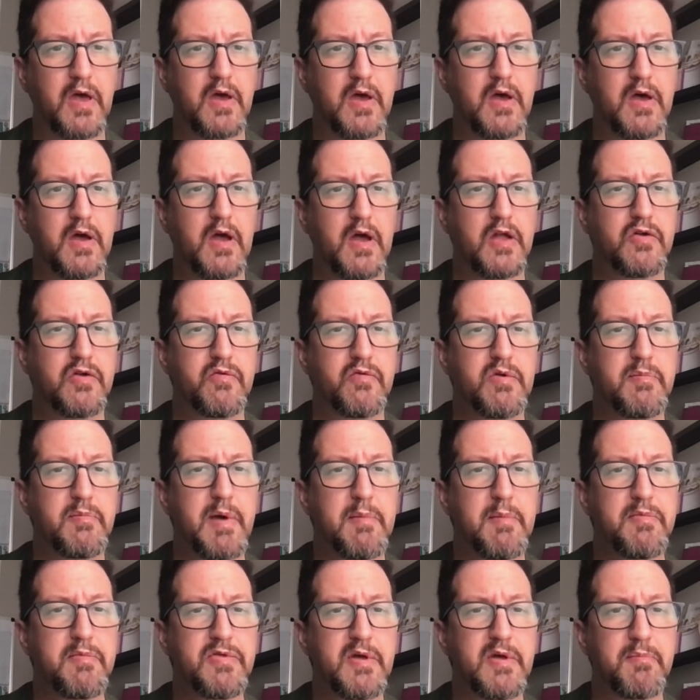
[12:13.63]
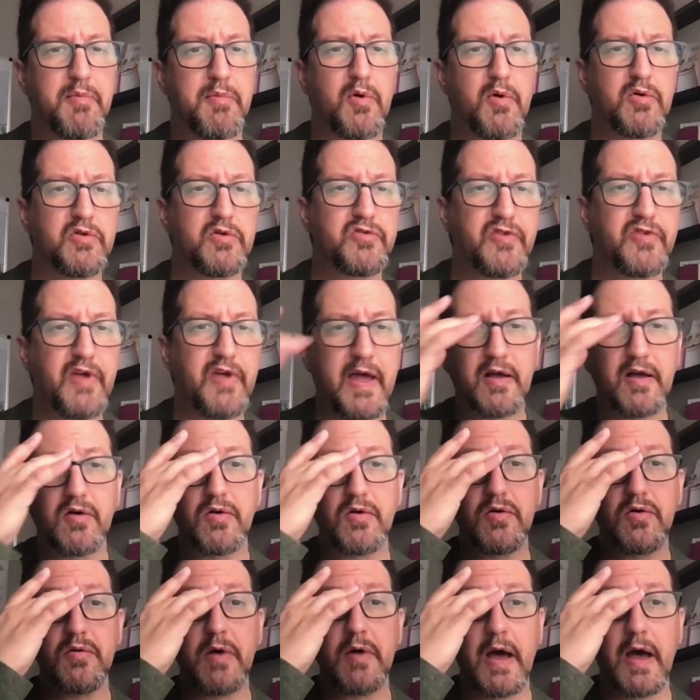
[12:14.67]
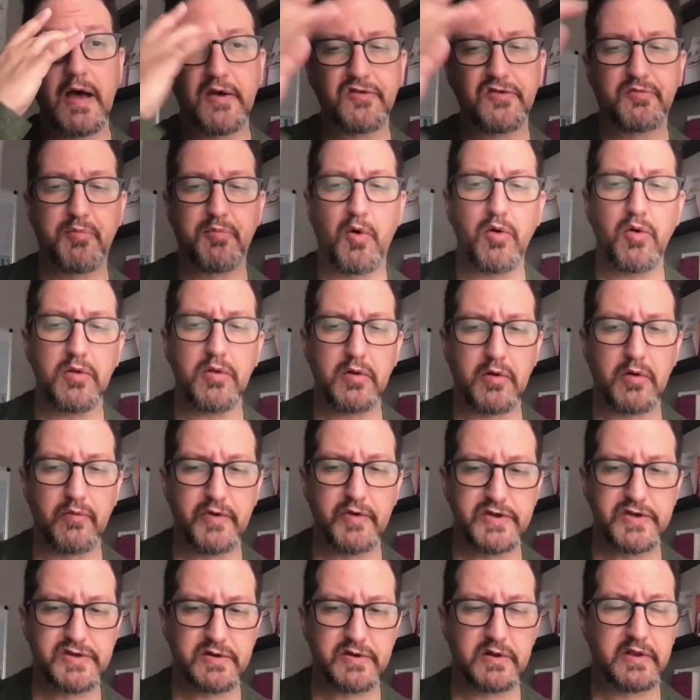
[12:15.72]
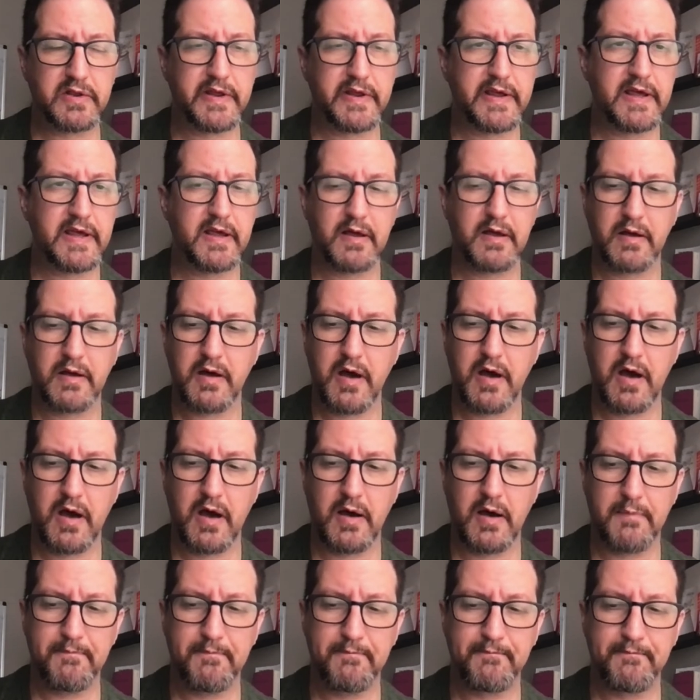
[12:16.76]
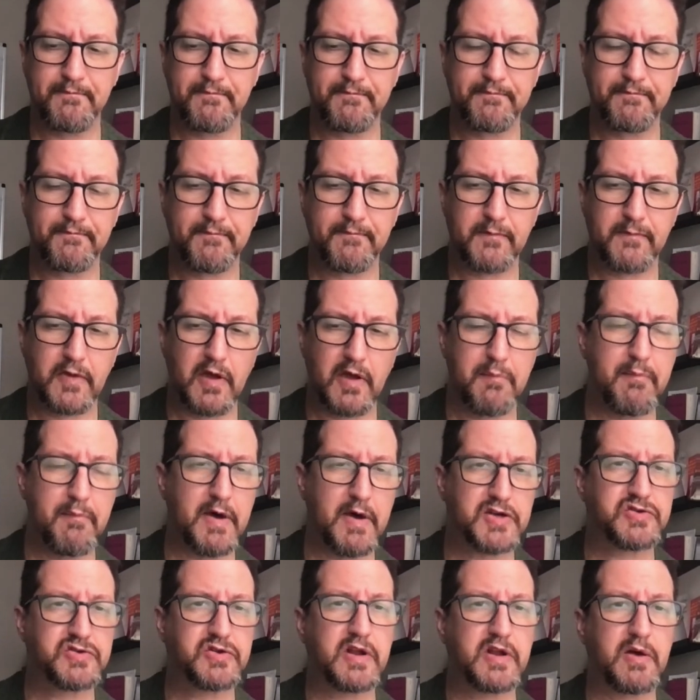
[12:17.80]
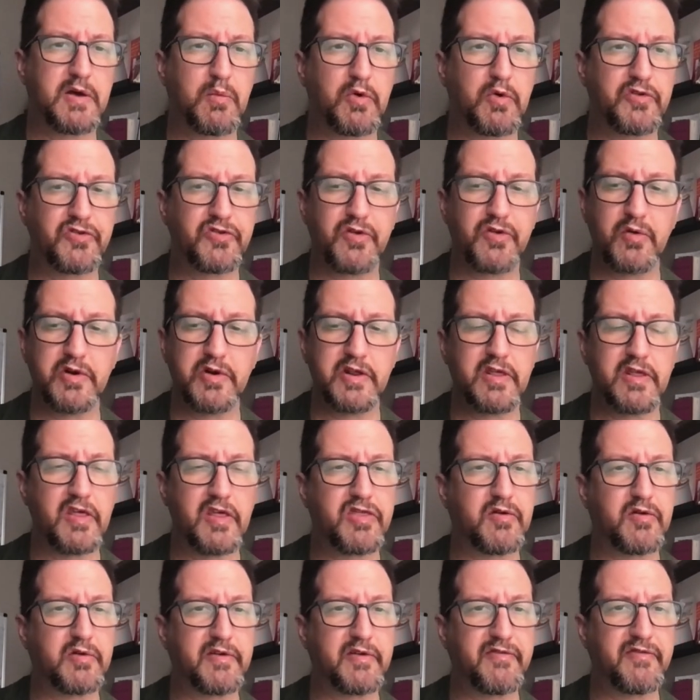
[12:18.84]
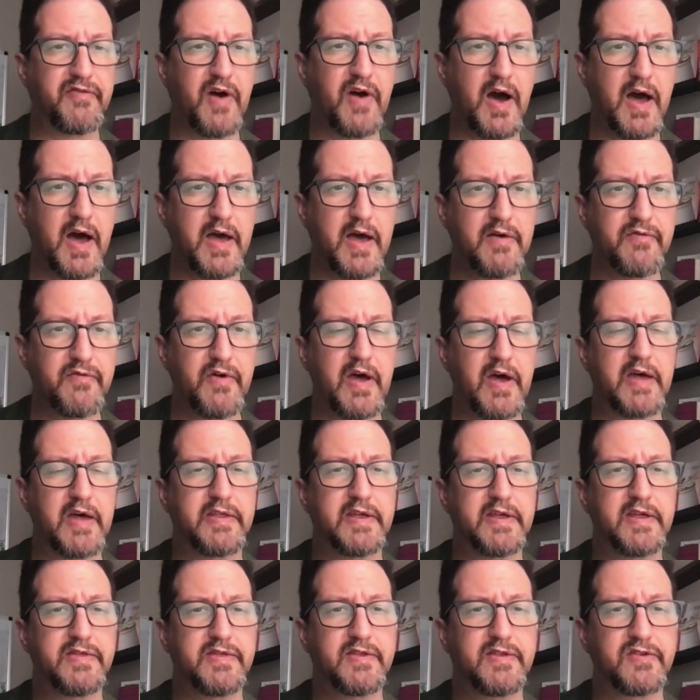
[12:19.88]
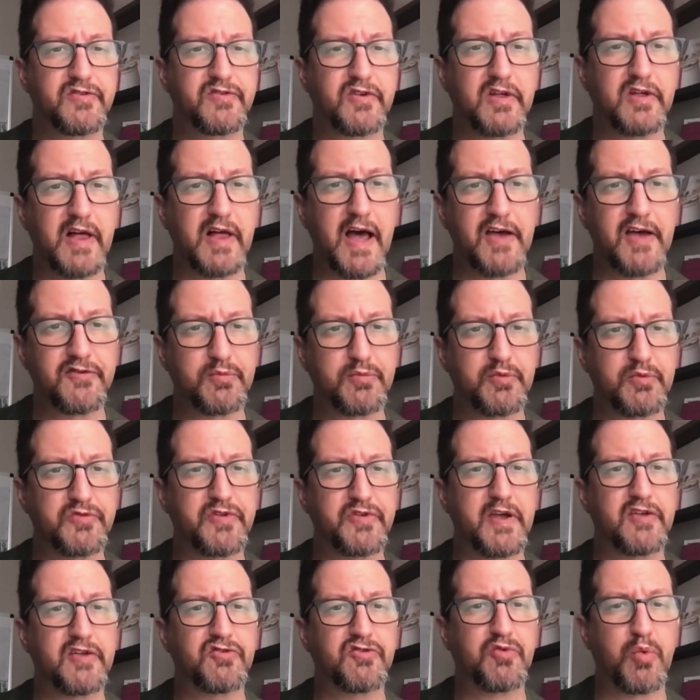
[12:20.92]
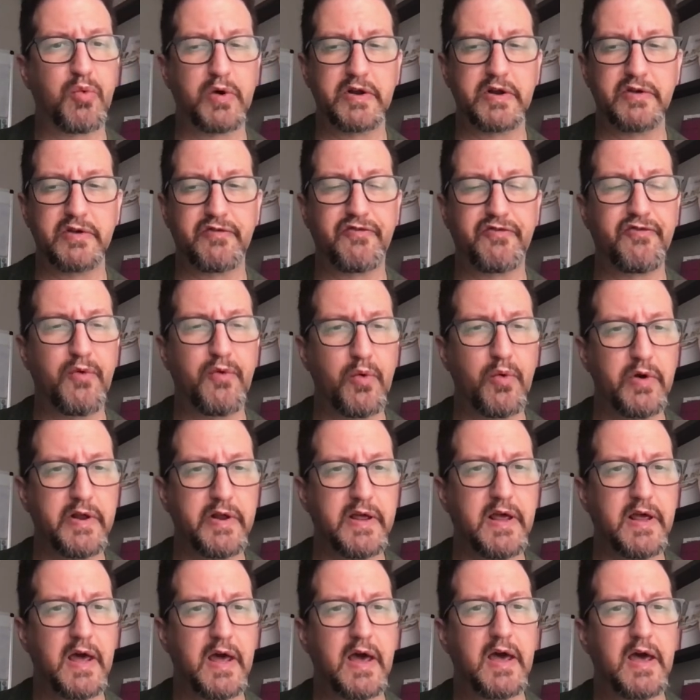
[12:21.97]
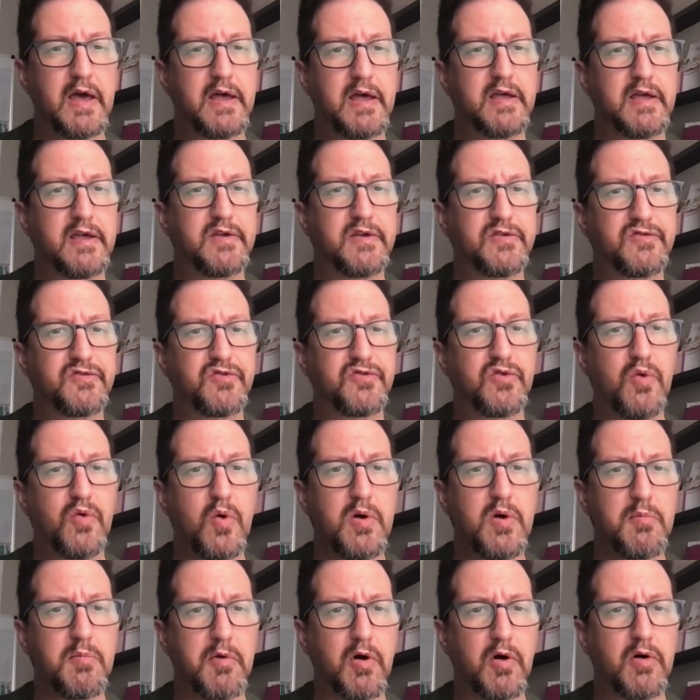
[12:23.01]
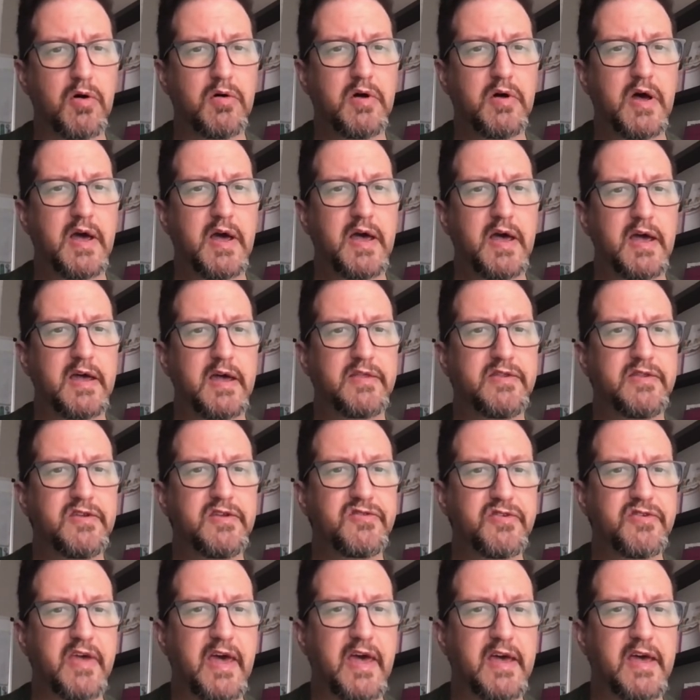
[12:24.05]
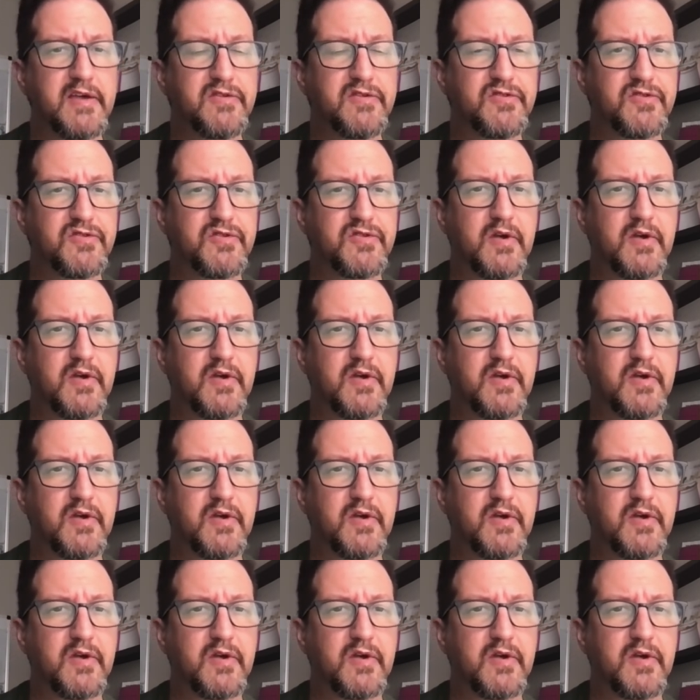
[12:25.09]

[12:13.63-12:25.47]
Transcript: And you remember that Bowler's angle, as Bowler originally measured it, was 30 to 35, and in this class we're saying 20 to 40 is normal. In this case,